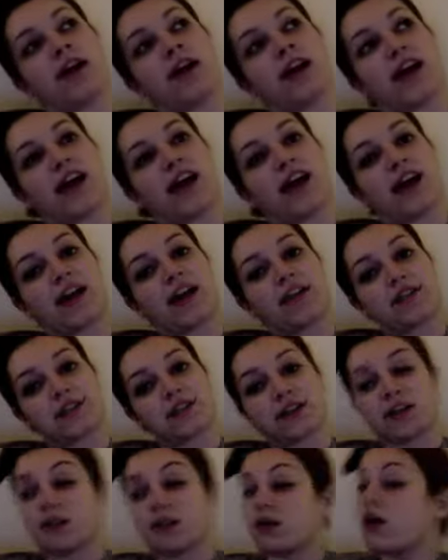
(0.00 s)
And I was like,
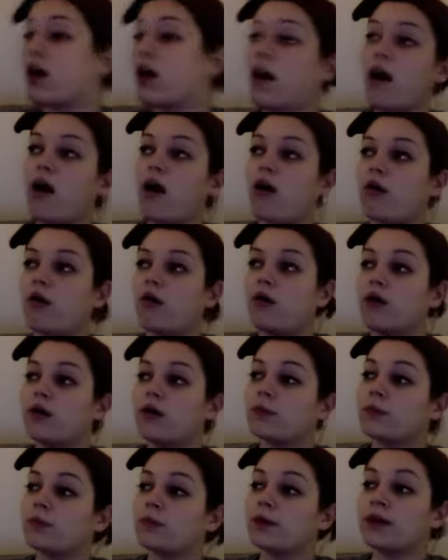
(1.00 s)
oh,
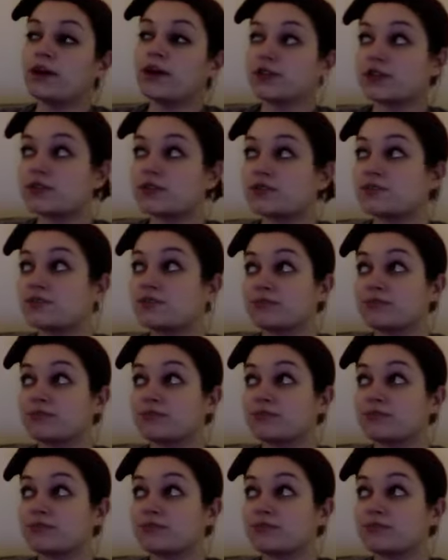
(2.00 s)
because